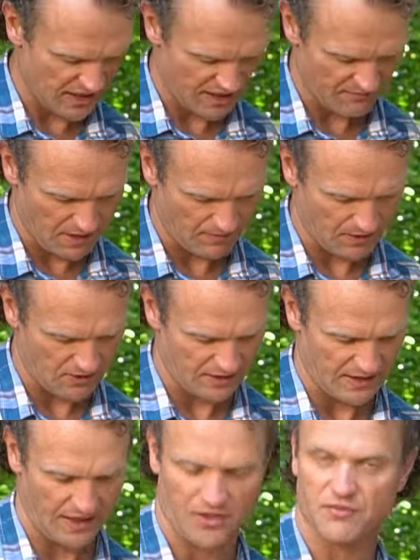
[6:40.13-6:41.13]
I have maybe only
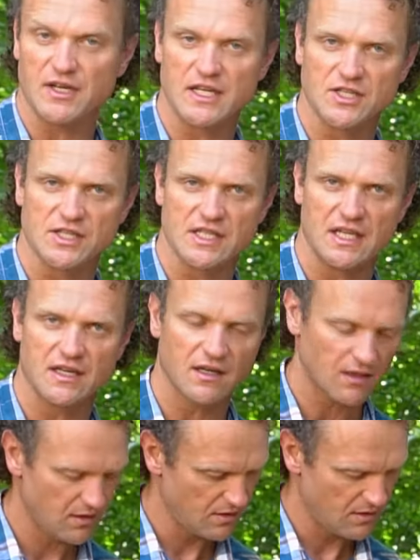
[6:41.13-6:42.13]
like 3 inches here,